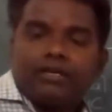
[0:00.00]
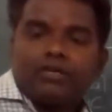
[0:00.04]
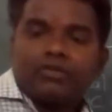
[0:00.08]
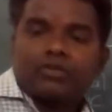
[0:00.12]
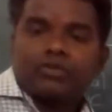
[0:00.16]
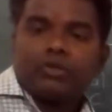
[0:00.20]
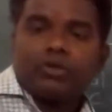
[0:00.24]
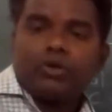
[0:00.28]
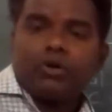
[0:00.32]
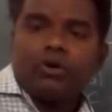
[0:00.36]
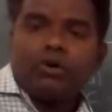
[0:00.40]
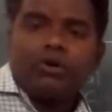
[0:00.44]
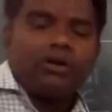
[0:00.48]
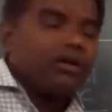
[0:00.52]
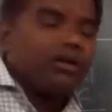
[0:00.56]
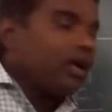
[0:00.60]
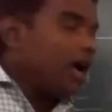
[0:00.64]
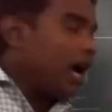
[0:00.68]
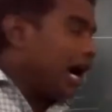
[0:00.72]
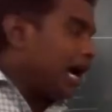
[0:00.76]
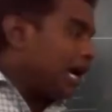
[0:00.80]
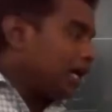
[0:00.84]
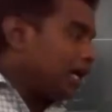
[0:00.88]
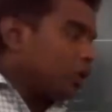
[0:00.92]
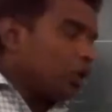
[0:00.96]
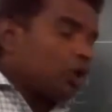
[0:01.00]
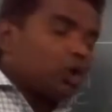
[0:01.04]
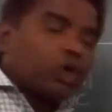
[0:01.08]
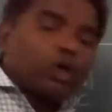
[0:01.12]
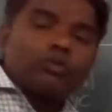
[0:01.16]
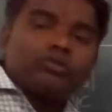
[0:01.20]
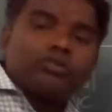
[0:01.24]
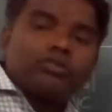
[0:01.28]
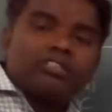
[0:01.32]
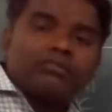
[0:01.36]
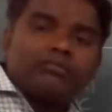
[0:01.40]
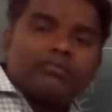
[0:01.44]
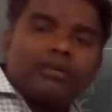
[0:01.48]
So
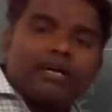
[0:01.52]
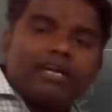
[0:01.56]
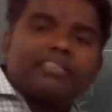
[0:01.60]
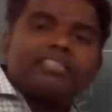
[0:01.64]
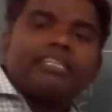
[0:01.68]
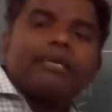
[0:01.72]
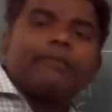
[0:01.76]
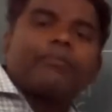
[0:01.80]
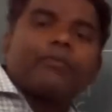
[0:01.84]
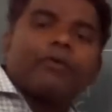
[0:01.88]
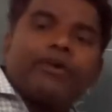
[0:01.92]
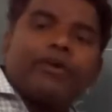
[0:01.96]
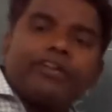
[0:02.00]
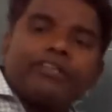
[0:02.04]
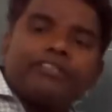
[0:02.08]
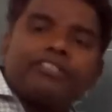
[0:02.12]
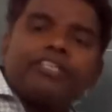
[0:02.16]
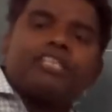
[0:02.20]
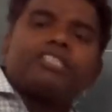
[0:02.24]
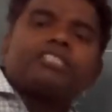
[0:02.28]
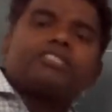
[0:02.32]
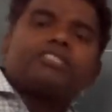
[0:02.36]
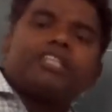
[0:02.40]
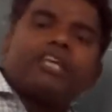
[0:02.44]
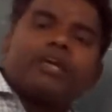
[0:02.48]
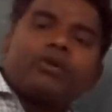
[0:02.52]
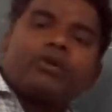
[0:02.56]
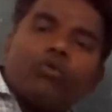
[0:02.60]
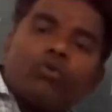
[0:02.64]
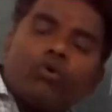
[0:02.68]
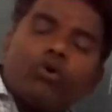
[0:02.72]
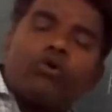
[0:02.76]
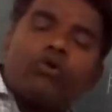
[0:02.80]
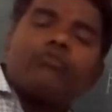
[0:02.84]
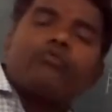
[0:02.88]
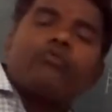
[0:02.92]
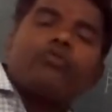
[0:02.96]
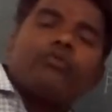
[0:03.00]
autotrophs are the they produce their
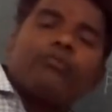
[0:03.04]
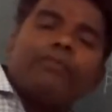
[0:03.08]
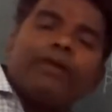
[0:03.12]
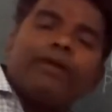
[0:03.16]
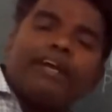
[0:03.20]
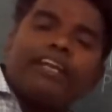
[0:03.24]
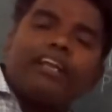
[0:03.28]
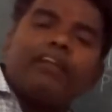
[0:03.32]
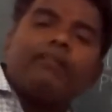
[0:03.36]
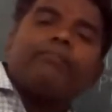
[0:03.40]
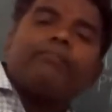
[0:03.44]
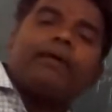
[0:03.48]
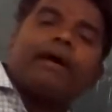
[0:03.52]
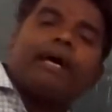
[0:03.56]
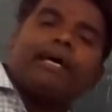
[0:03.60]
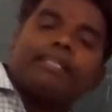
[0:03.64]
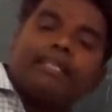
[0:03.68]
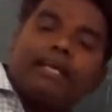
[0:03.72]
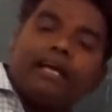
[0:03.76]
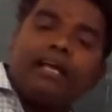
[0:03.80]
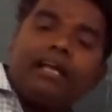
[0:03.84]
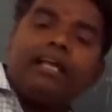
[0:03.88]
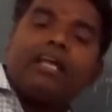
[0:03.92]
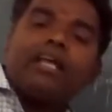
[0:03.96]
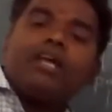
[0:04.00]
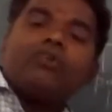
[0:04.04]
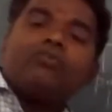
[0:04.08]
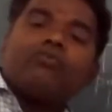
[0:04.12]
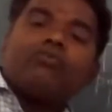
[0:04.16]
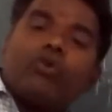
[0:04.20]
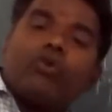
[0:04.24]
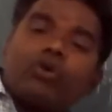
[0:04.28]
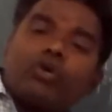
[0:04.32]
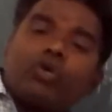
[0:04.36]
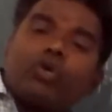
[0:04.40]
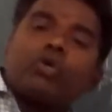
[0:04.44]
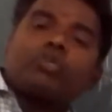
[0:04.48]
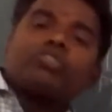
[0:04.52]
own food material by the
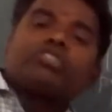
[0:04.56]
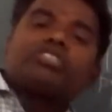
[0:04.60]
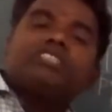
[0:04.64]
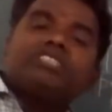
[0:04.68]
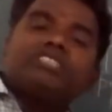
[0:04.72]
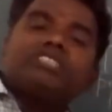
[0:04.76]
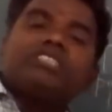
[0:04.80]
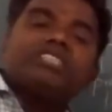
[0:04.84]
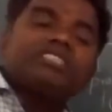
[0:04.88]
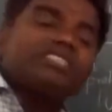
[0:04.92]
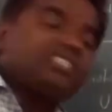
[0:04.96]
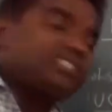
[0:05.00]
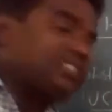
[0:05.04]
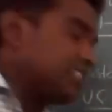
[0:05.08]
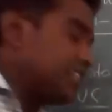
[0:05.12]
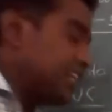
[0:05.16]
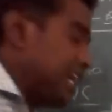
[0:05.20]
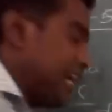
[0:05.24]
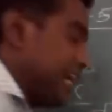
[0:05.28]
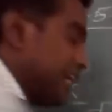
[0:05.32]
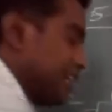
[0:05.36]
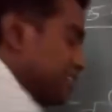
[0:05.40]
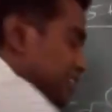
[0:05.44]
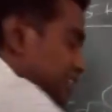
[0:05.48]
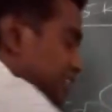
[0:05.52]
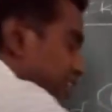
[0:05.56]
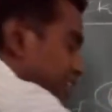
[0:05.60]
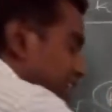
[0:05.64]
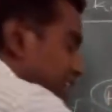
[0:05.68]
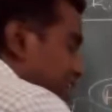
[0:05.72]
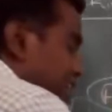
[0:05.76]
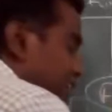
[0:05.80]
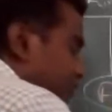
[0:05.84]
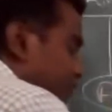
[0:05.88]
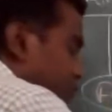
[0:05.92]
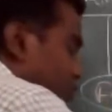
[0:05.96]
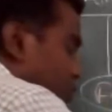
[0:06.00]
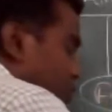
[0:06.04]
photosynthesis reaction.
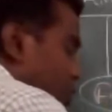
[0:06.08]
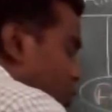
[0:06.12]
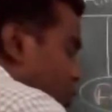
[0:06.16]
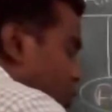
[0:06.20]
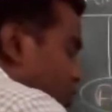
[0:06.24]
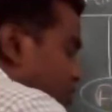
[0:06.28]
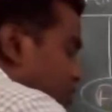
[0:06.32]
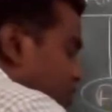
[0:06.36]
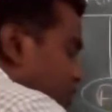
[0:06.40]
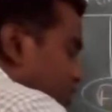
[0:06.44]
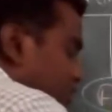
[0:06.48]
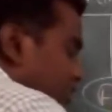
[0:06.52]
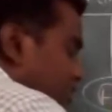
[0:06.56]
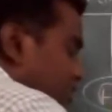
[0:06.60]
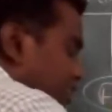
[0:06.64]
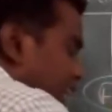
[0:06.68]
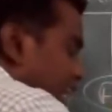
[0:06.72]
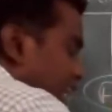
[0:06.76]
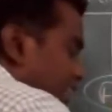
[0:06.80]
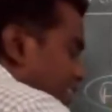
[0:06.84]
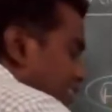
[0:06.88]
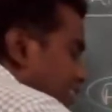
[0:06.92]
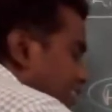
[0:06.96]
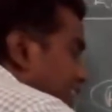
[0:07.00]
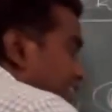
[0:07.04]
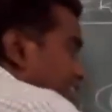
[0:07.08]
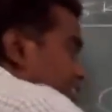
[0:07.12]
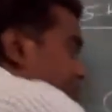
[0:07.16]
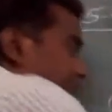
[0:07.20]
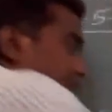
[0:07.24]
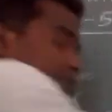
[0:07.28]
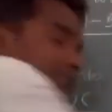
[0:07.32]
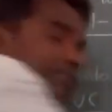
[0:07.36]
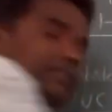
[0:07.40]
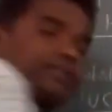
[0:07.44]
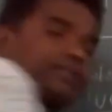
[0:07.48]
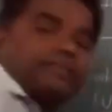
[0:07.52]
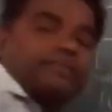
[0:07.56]
Where photosynthesis reaction takes
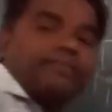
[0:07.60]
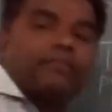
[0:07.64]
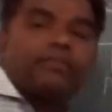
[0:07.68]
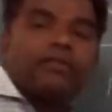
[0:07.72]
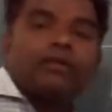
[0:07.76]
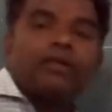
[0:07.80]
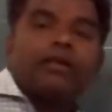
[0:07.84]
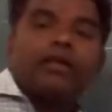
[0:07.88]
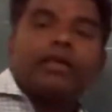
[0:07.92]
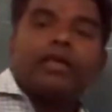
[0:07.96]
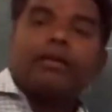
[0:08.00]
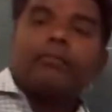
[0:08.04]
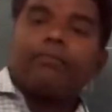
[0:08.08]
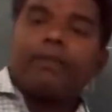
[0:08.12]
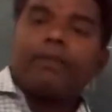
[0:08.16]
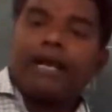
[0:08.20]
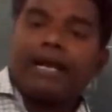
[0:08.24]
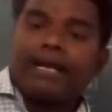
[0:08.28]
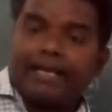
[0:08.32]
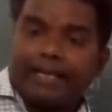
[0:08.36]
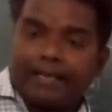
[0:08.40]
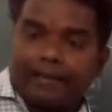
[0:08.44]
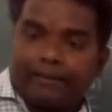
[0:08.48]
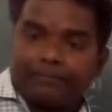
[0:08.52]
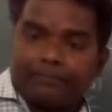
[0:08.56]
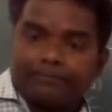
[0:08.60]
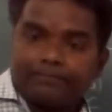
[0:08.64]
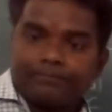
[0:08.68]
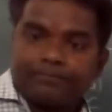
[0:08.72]
place in plantae.